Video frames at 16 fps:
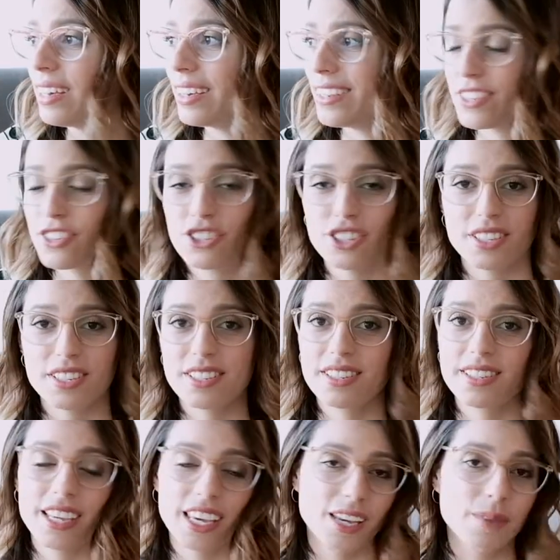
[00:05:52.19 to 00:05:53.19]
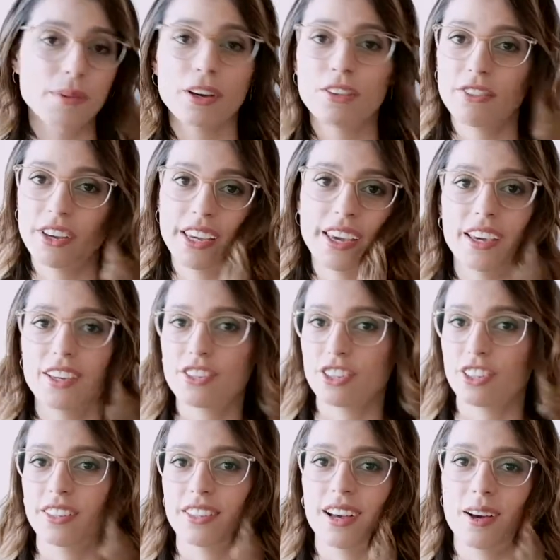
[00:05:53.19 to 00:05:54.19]
It's just take me on
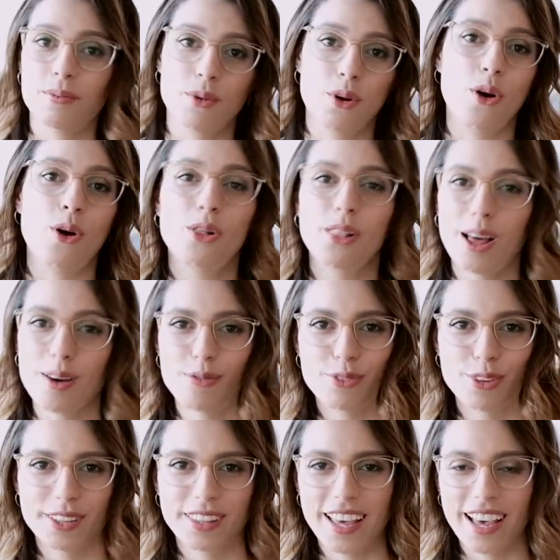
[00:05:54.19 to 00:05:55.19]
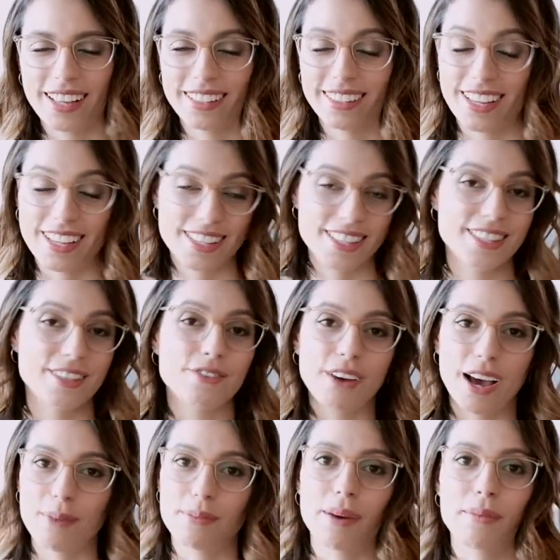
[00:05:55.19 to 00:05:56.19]
vacation. I'm all up for that. That's the
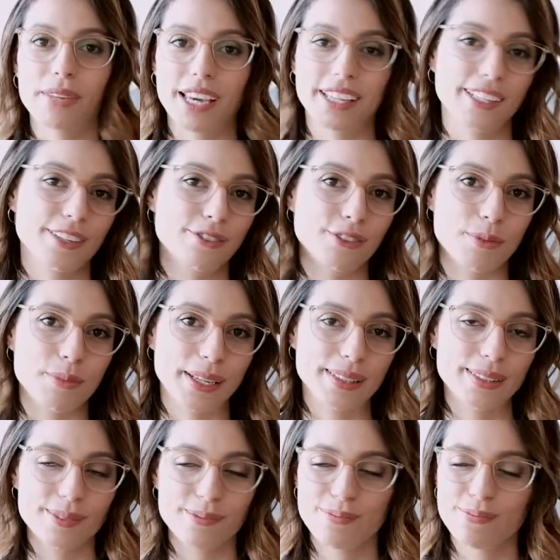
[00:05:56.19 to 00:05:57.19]
vibe I'm getting from it.